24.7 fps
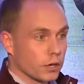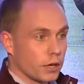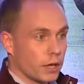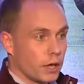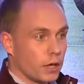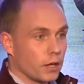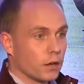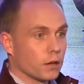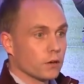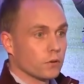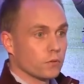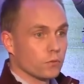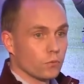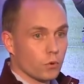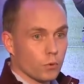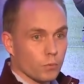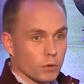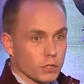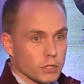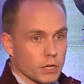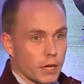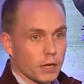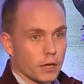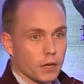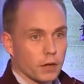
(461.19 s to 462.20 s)
in when
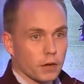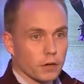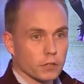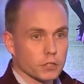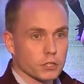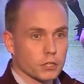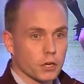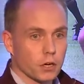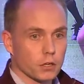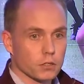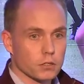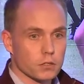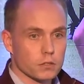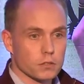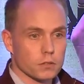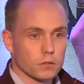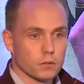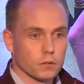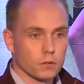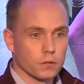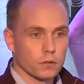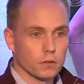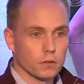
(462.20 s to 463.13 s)
we're taking our shots?